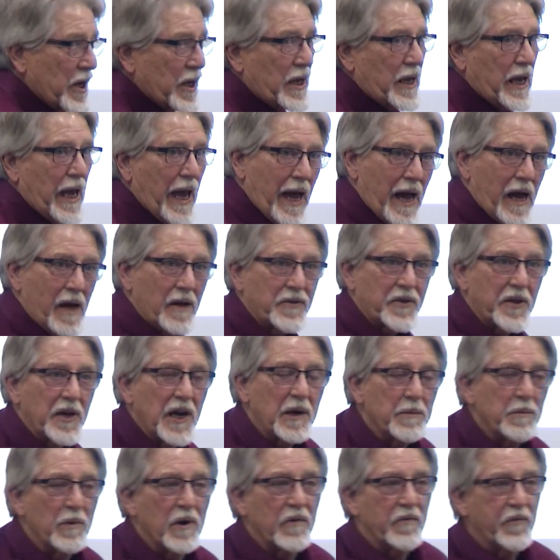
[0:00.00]
count the
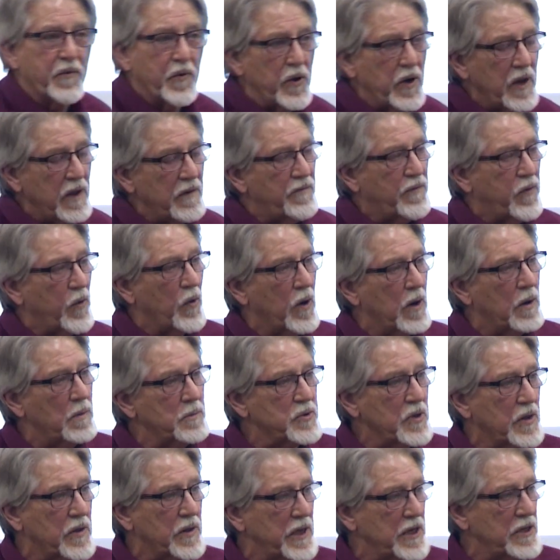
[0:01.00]
number of fruiting
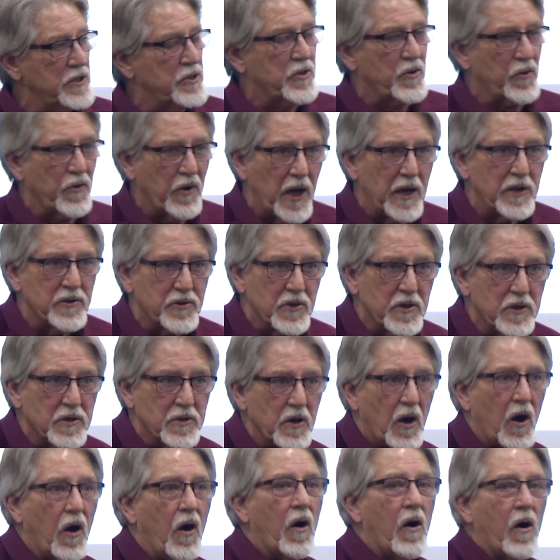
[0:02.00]
forms on these trusses
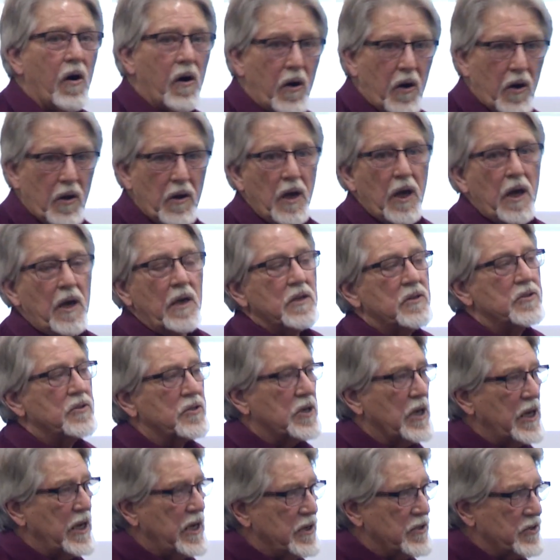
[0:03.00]
all
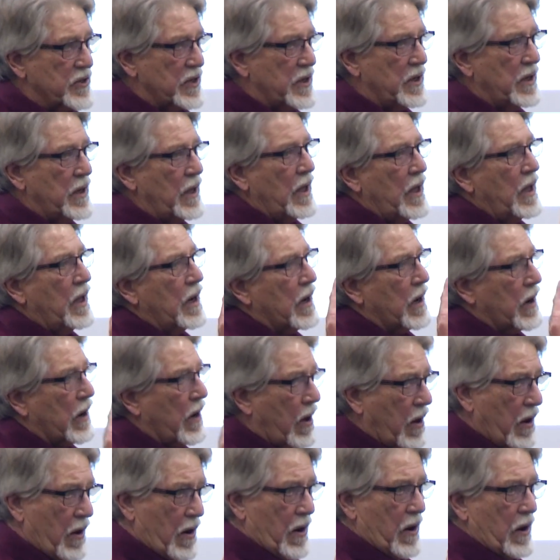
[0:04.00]
season
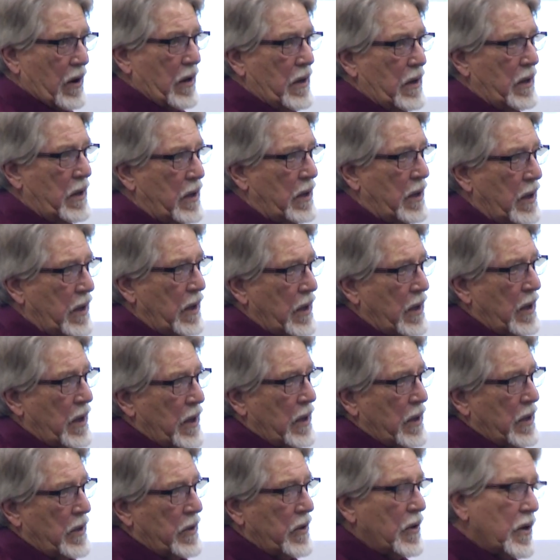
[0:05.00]
long.
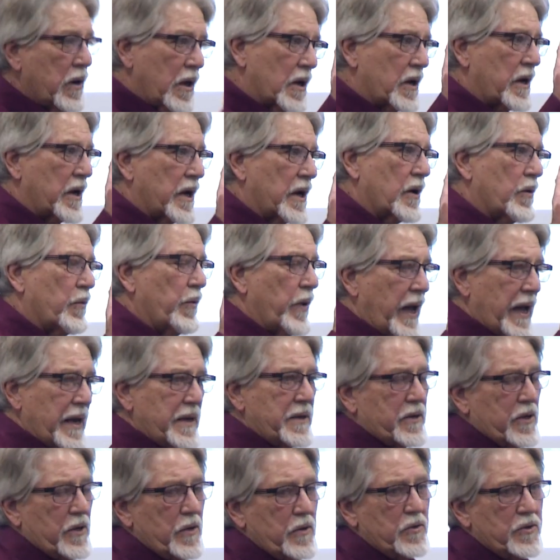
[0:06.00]
You look at a
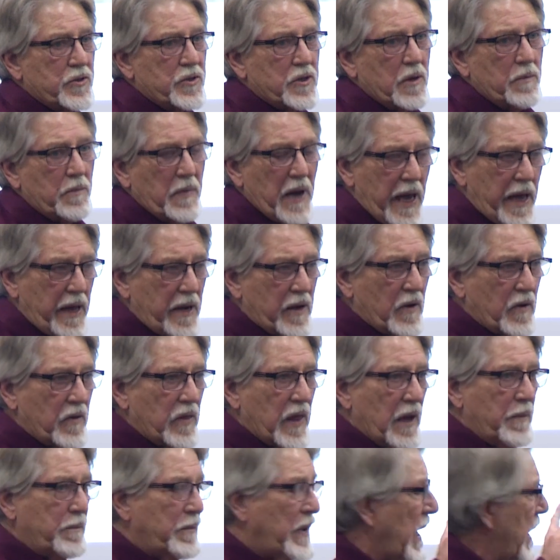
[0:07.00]
red deuce tomato
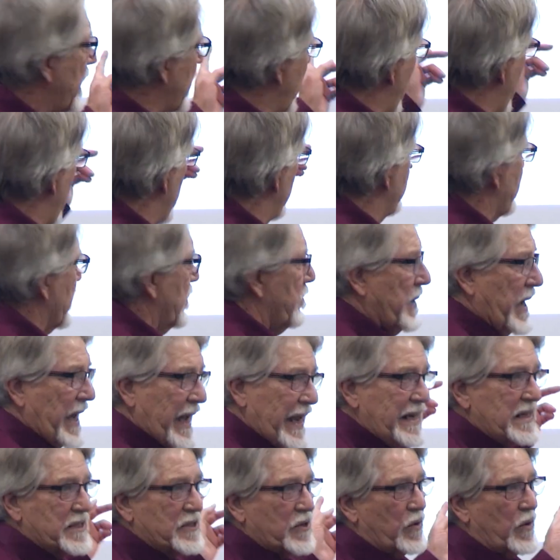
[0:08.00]
that may have from
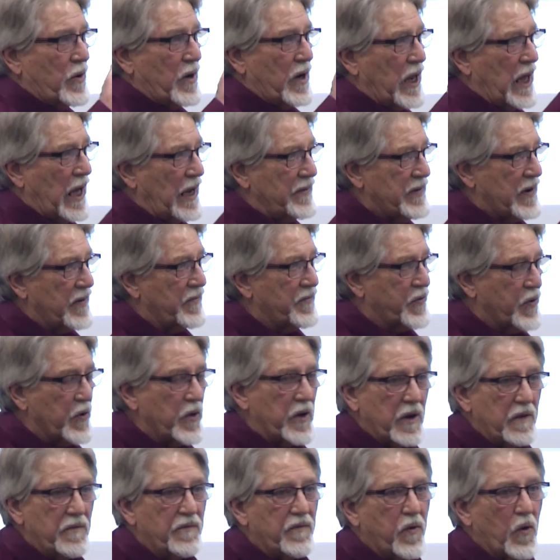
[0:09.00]
8 to 11
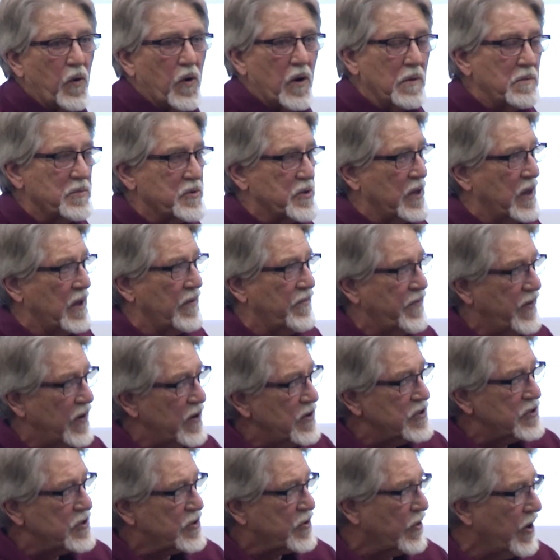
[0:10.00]
fruiting forms on the
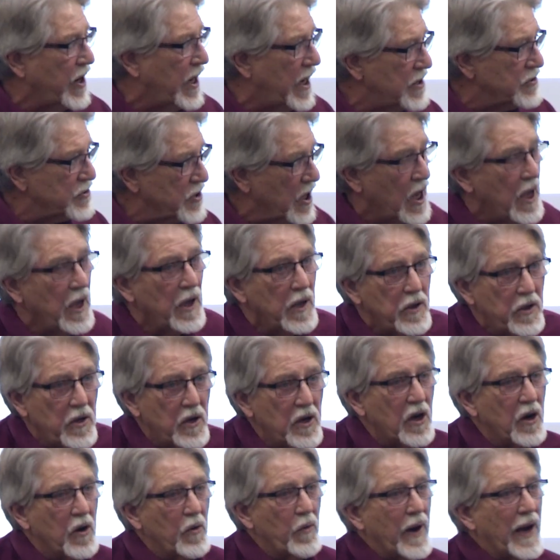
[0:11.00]
first truss. You
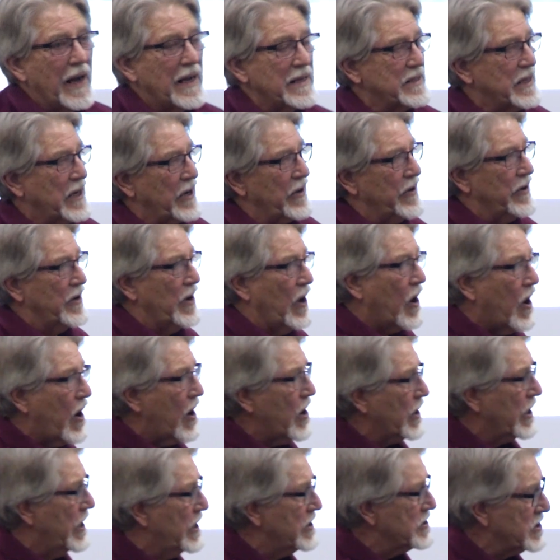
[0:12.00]
go out there in
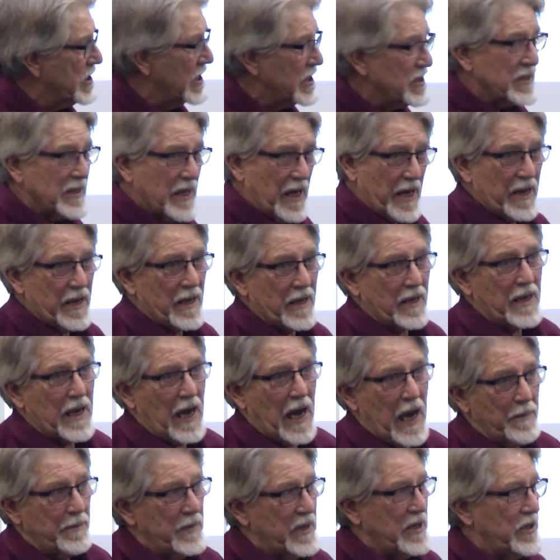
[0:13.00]
August, it's not
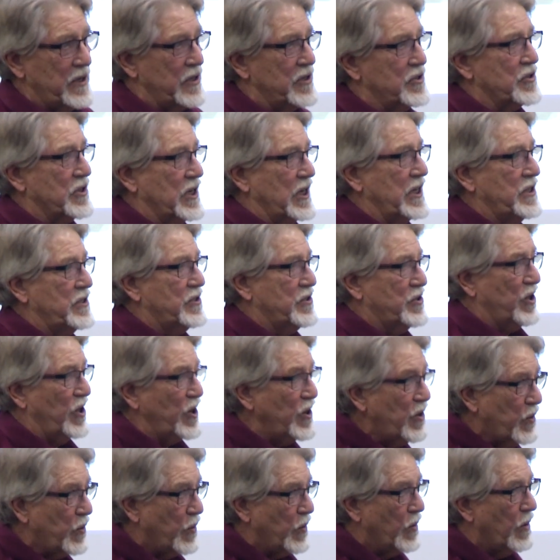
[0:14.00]
uncommon, you see
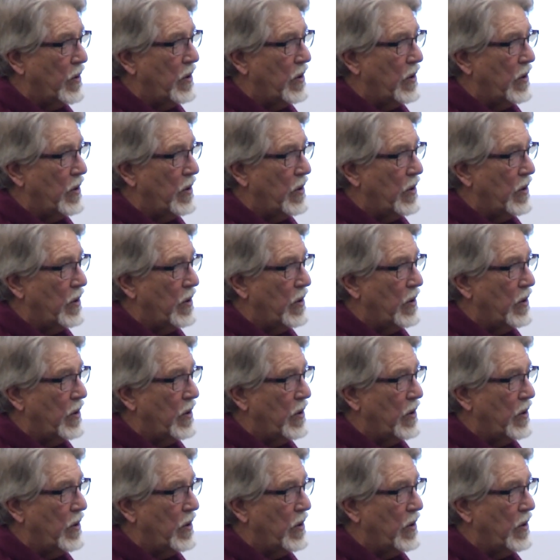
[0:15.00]
2.